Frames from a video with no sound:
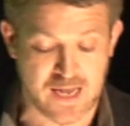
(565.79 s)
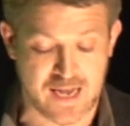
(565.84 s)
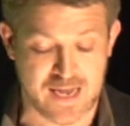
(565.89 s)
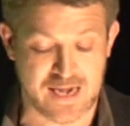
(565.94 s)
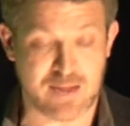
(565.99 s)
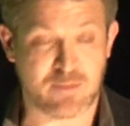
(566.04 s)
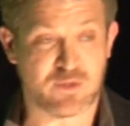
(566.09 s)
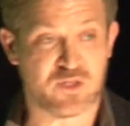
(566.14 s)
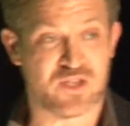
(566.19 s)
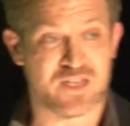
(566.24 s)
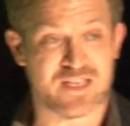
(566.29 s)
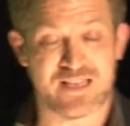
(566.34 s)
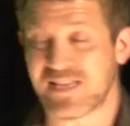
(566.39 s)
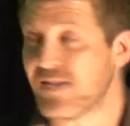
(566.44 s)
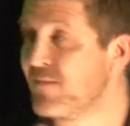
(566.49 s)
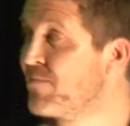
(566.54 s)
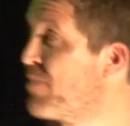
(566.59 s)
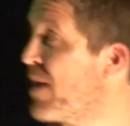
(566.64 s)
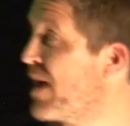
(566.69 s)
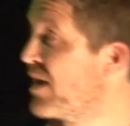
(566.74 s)
And I was seeing the
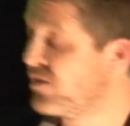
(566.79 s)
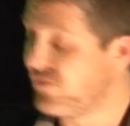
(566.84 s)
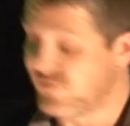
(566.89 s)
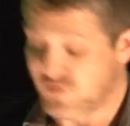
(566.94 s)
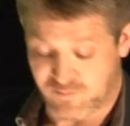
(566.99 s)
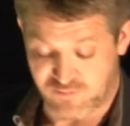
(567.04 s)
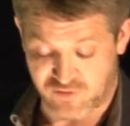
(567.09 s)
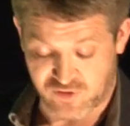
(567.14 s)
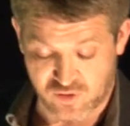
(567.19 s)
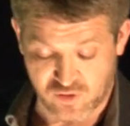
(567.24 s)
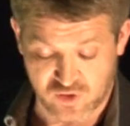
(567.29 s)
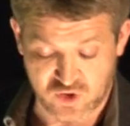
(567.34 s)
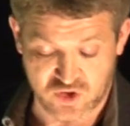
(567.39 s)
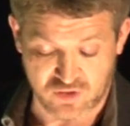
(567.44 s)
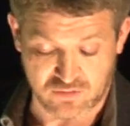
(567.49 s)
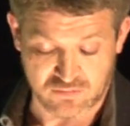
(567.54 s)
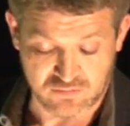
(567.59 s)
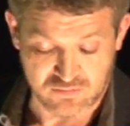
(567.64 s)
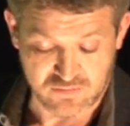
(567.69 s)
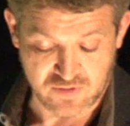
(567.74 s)
impact of the
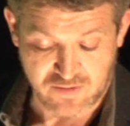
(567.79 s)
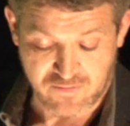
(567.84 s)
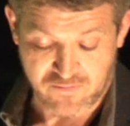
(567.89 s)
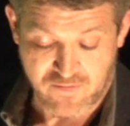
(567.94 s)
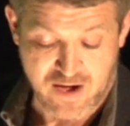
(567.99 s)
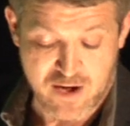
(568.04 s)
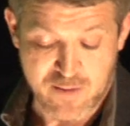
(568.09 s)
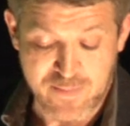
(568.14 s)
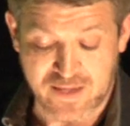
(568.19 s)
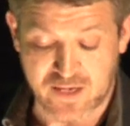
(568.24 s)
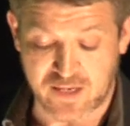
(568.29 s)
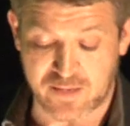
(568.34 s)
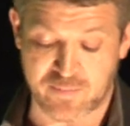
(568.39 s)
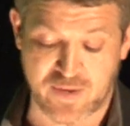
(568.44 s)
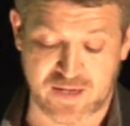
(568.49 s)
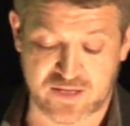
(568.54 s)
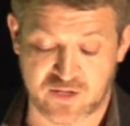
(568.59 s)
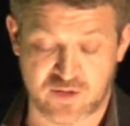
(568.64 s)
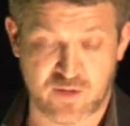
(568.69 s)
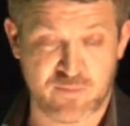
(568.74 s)
production, the environmental
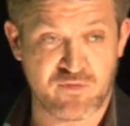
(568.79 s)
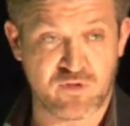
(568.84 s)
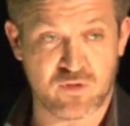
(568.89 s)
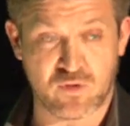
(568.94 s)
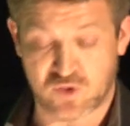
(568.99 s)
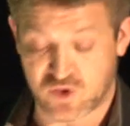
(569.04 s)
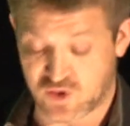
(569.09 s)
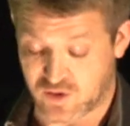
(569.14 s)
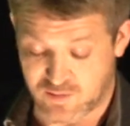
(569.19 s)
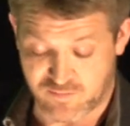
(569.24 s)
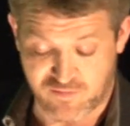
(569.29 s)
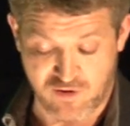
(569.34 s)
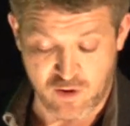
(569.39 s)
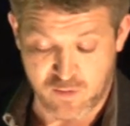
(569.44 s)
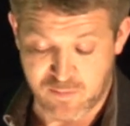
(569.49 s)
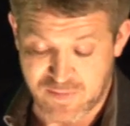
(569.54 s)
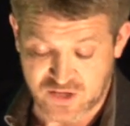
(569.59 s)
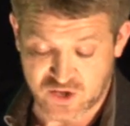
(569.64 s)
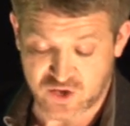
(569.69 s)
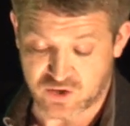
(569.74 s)
impact of the production, the
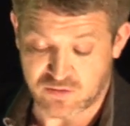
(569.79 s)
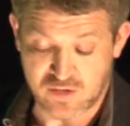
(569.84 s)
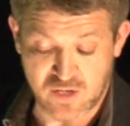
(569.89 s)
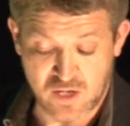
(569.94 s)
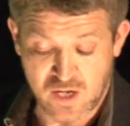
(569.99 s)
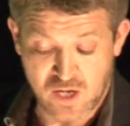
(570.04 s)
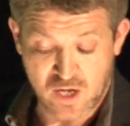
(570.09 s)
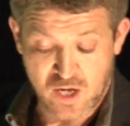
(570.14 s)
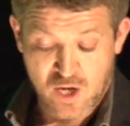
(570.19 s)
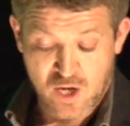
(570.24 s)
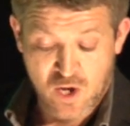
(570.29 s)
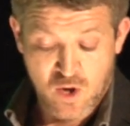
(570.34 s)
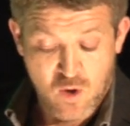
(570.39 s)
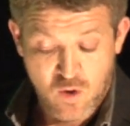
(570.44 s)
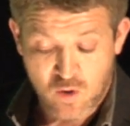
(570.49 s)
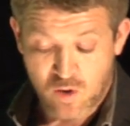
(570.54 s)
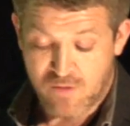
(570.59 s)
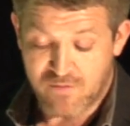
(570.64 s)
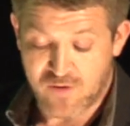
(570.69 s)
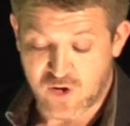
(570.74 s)
prohibition,
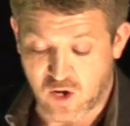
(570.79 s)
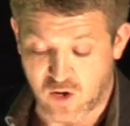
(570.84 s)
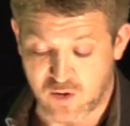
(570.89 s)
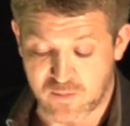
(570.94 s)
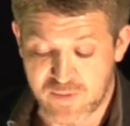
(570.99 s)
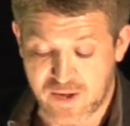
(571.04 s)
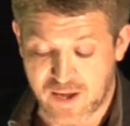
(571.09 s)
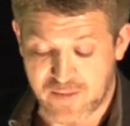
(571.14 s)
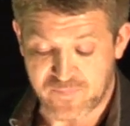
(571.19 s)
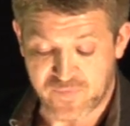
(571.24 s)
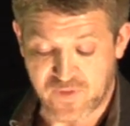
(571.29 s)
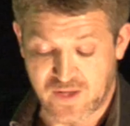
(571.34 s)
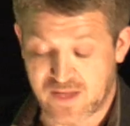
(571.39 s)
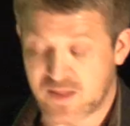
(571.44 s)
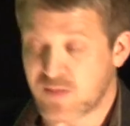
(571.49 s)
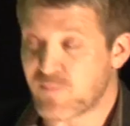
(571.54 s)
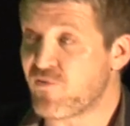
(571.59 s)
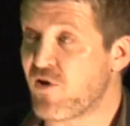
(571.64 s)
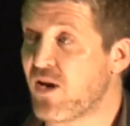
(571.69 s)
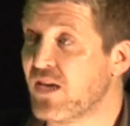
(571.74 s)
all over Colombia,
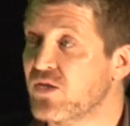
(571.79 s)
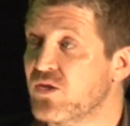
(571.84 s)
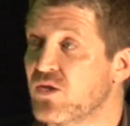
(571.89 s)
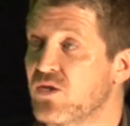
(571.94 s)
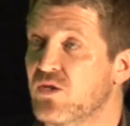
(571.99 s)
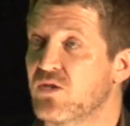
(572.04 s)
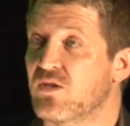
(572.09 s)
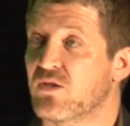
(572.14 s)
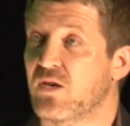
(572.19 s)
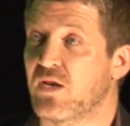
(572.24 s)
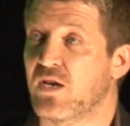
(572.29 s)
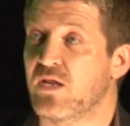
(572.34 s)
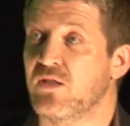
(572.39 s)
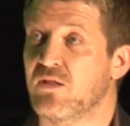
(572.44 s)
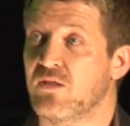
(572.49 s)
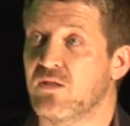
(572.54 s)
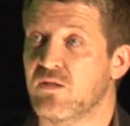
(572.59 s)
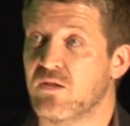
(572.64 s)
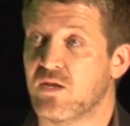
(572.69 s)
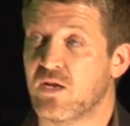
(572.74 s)
and the prices
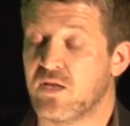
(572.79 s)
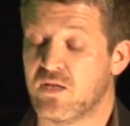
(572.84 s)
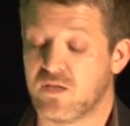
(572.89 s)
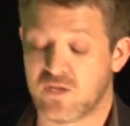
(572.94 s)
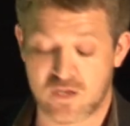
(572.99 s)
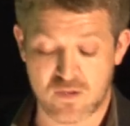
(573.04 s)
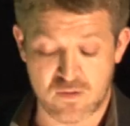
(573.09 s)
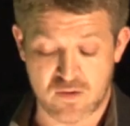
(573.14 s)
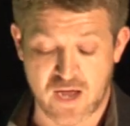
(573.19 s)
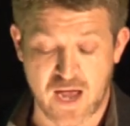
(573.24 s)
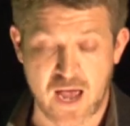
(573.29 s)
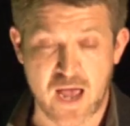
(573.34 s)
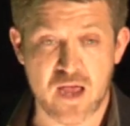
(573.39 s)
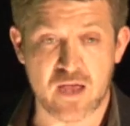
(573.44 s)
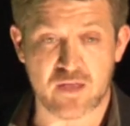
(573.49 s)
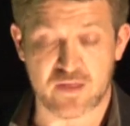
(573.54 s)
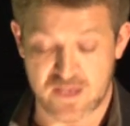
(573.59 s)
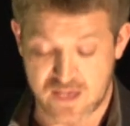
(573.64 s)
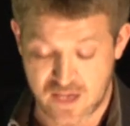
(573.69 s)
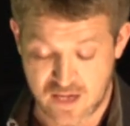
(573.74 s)
in the UK
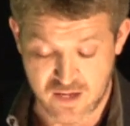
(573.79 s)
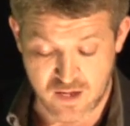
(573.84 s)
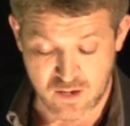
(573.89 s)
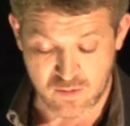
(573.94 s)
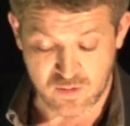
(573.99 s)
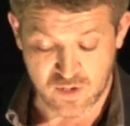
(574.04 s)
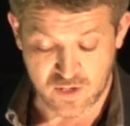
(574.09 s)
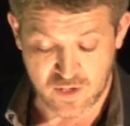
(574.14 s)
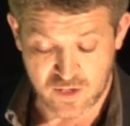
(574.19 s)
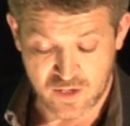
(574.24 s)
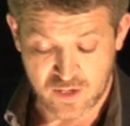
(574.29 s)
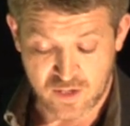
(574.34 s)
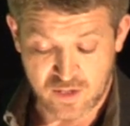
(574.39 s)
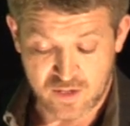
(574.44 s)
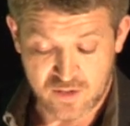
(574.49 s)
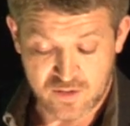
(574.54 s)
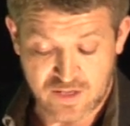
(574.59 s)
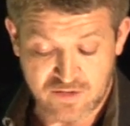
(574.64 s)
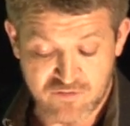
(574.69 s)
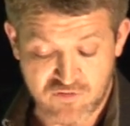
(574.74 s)
and the EU,
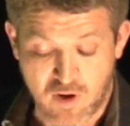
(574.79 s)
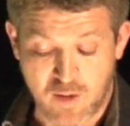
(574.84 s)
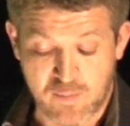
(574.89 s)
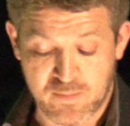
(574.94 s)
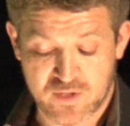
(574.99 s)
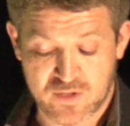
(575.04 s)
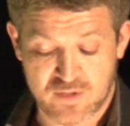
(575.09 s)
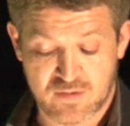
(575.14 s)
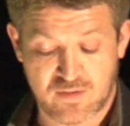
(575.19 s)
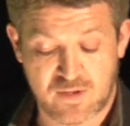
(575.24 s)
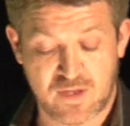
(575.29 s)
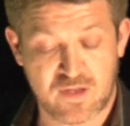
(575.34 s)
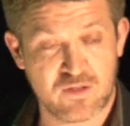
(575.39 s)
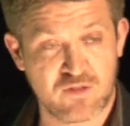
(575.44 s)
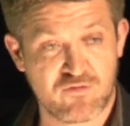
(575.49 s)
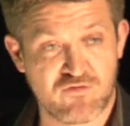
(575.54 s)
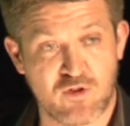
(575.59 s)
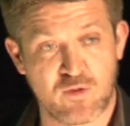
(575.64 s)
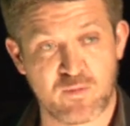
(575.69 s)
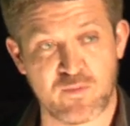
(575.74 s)
they dropped, and
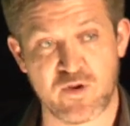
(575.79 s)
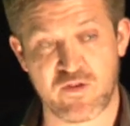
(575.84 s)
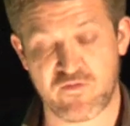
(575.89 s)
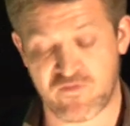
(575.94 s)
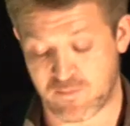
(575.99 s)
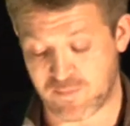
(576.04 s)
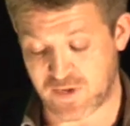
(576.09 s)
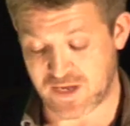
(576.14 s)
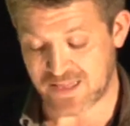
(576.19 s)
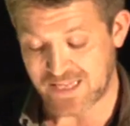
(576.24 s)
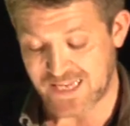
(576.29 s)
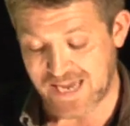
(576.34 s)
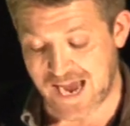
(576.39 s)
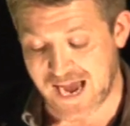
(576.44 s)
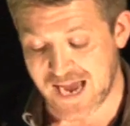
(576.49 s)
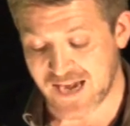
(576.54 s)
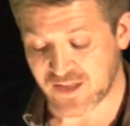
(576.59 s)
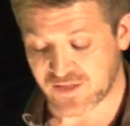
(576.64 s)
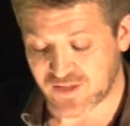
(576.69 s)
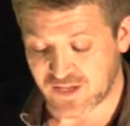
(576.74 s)
the drug moved from being the
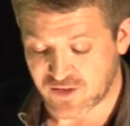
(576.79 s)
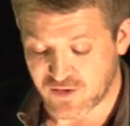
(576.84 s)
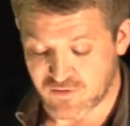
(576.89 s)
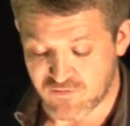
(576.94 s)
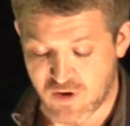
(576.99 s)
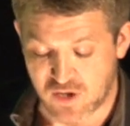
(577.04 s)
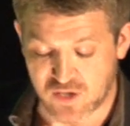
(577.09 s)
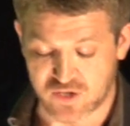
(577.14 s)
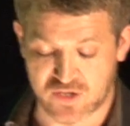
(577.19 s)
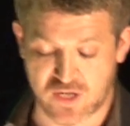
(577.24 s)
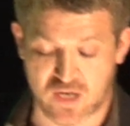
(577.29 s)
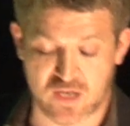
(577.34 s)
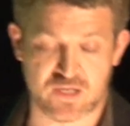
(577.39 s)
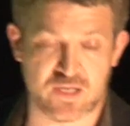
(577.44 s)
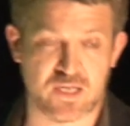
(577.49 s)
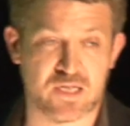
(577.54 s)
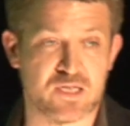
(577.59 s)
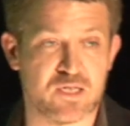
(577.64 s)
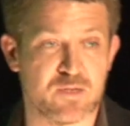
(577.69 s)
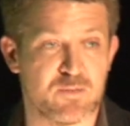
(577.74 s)
kind of thing that rock stars
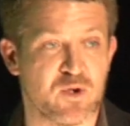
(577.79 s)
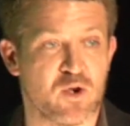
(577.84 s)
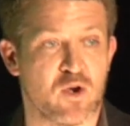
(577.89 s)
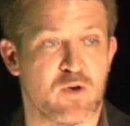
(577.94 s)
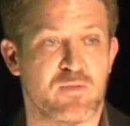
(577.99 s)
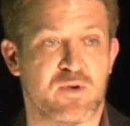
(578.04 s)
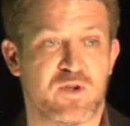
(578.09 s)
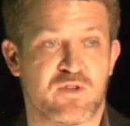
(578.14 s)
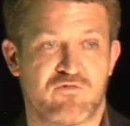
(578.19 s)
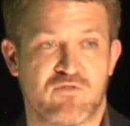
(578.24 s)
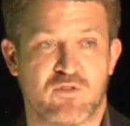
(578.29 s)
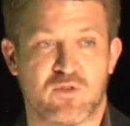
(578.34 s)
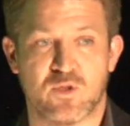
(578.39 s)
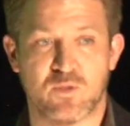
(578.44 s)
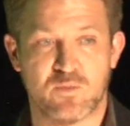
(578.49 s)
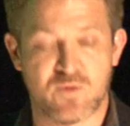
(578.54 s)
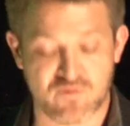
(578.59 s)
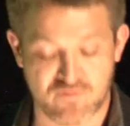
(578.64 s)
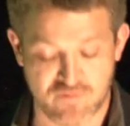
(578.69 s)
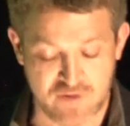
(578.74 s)
did to becoming a drug
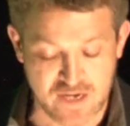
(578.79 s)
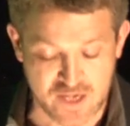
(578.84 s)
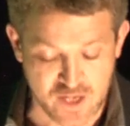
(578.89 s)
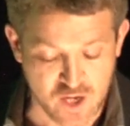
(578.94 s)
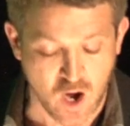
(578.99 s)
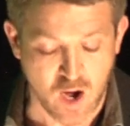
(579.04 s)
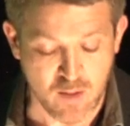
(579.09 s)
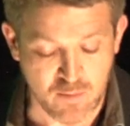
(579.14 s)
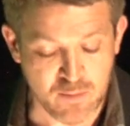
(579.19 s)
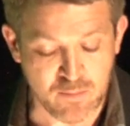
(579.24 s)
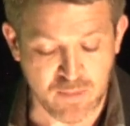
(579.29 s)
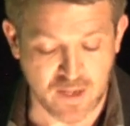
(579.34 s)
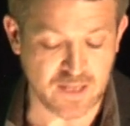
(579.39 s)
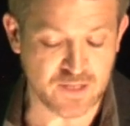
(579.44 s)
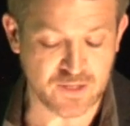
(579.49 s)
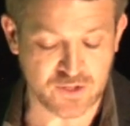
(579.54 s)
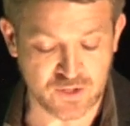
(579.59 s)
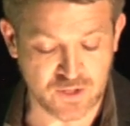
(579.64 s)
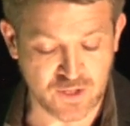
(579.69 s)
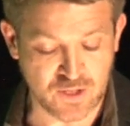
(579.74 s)
that was really
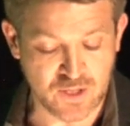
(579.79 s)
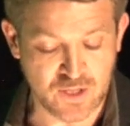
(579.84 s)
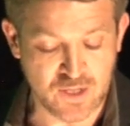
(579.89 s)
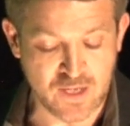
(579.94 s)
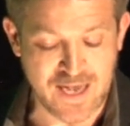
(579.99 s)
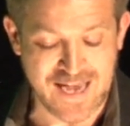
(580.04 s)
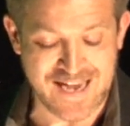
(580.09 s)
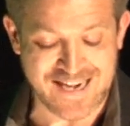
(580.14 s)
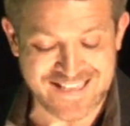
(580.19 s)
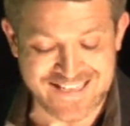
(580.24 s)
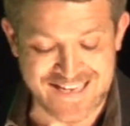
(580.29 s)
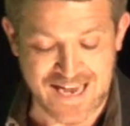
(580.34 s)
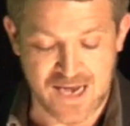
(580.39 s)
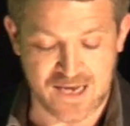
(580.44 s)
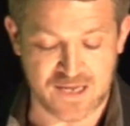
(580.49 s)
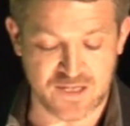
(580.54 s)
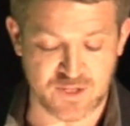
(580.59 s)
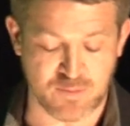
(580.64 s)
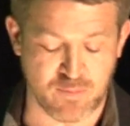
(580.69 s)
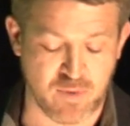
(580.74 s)
commonplace. And
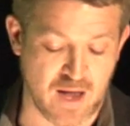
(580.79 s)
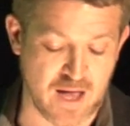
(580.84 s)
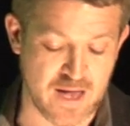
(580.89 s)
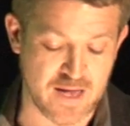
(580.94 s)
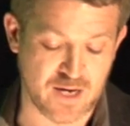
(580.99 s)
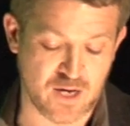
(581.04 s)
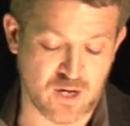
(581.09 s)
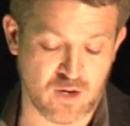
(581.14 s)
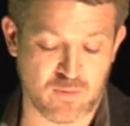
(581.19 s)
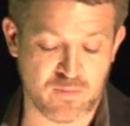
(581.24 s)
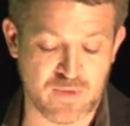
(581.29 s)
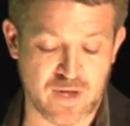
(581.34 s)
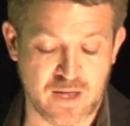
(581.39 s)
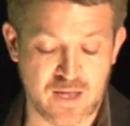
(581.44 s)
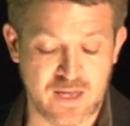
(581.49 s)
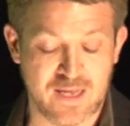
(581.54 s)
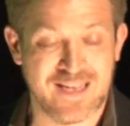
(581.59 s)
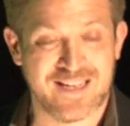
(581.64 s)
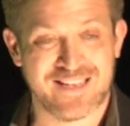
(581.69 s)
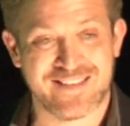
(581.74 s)
attacking supply in Colombia
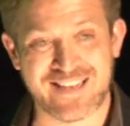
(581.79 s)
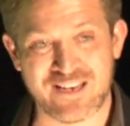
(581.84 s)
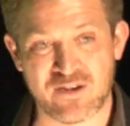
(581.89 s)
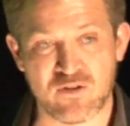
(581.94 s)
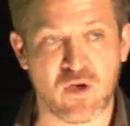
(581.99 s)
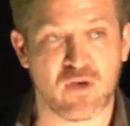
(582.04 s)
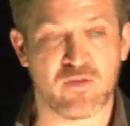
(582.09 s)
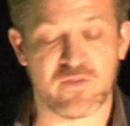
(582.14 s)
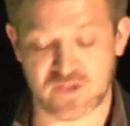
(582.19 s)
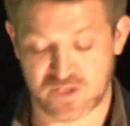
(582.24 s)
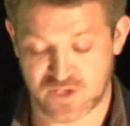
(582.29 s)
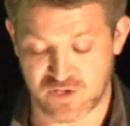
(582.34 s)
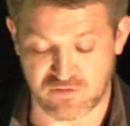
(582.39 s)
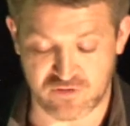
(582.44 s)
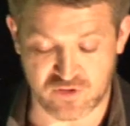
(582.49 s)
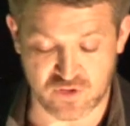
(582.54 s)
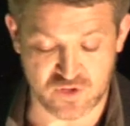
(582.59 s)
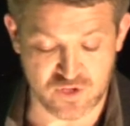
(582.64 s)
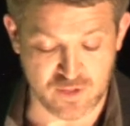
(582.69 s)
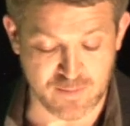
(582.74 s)
did nothing to
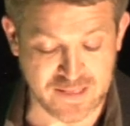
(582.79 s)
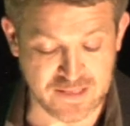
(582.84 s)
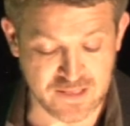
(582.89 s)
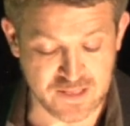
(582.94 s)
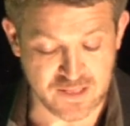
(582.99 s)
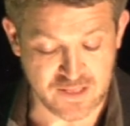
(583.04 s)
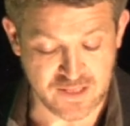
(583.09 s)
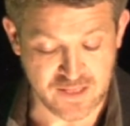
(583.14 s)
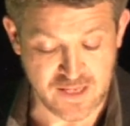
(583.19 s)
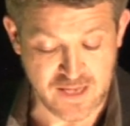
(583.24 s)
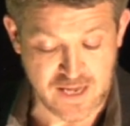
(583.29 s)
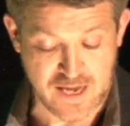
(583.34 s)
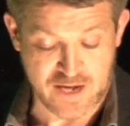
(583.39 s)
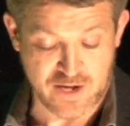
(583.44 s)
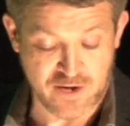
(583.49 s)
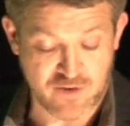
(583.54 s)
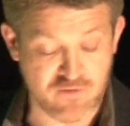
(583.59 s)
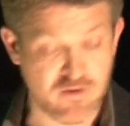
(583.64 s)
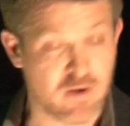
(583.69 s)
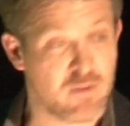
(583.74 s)
reduce demand,
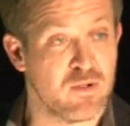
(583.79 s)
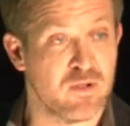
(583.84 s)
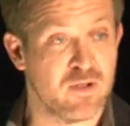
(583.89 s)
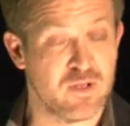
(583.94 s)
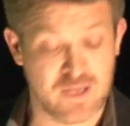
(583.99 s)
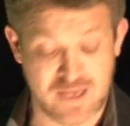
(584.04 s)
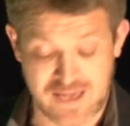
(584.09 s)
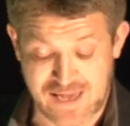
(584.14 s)
and it grew.